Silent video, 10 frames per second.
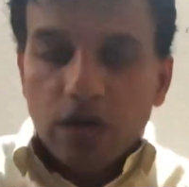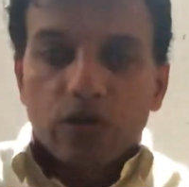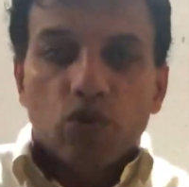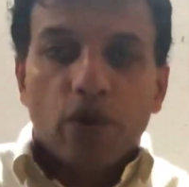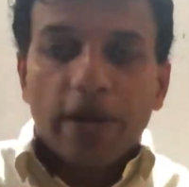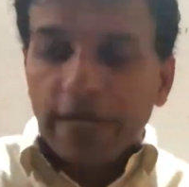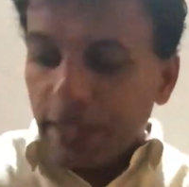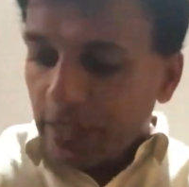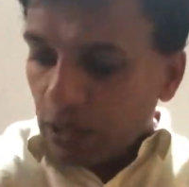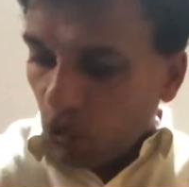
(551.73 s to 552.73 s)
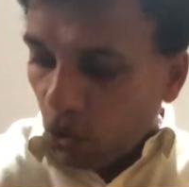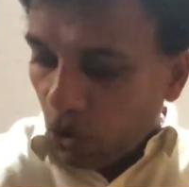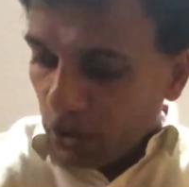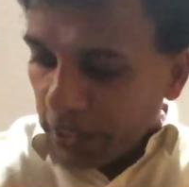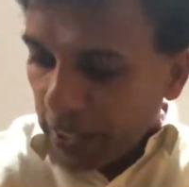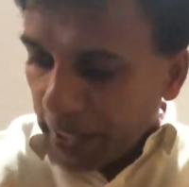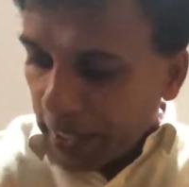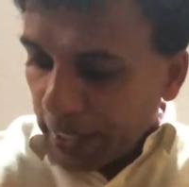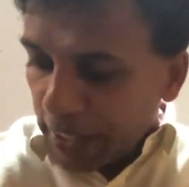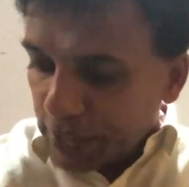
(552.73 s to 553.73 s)
write the
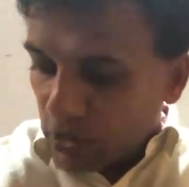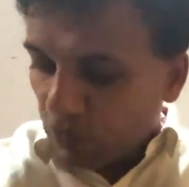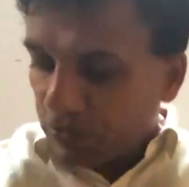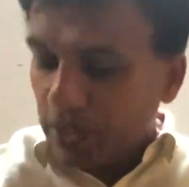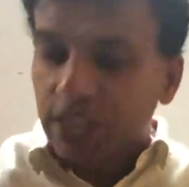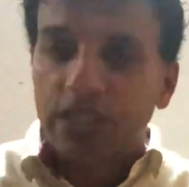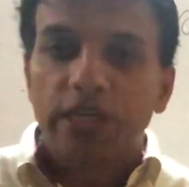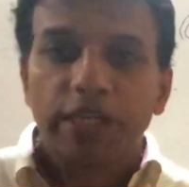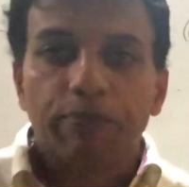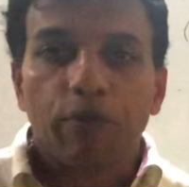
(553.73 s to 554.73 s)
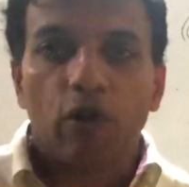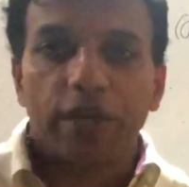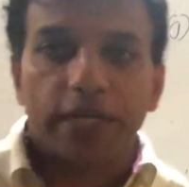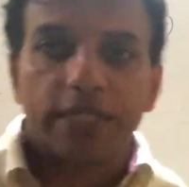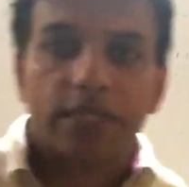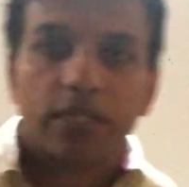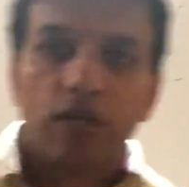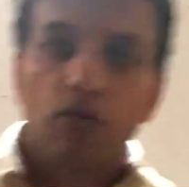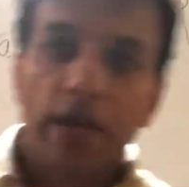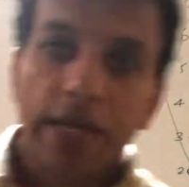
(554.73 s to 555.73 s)
coordinates of the turning point.
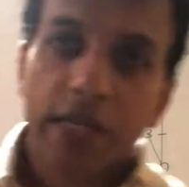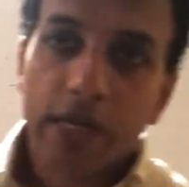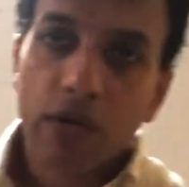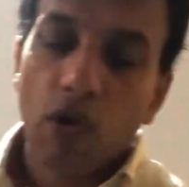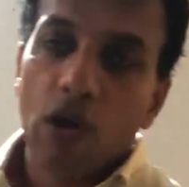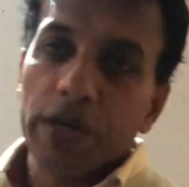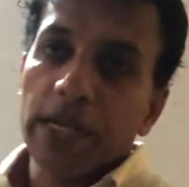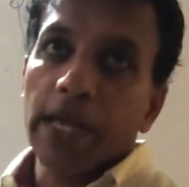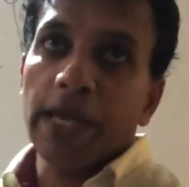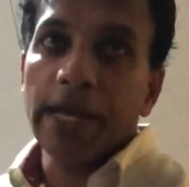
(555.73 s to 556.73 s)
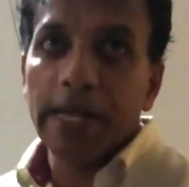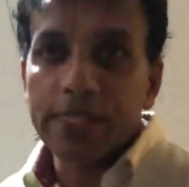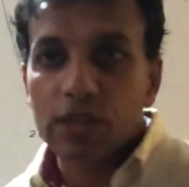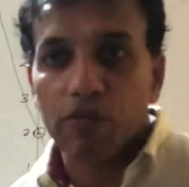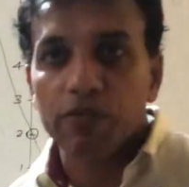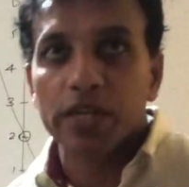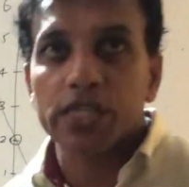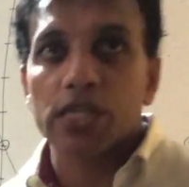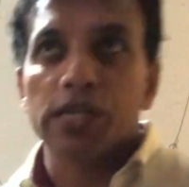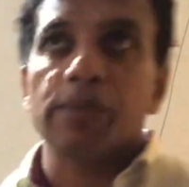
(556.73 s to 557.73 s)
Write the coordinates of the
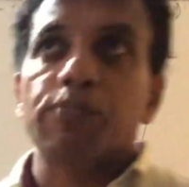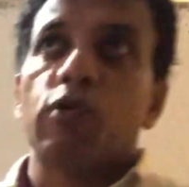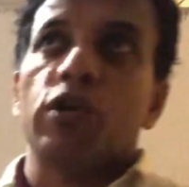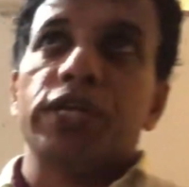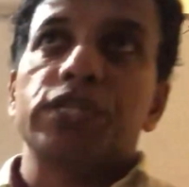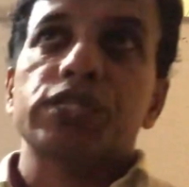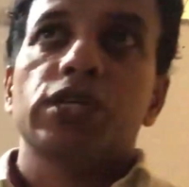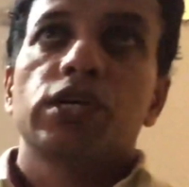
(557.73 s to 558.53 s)
turning point.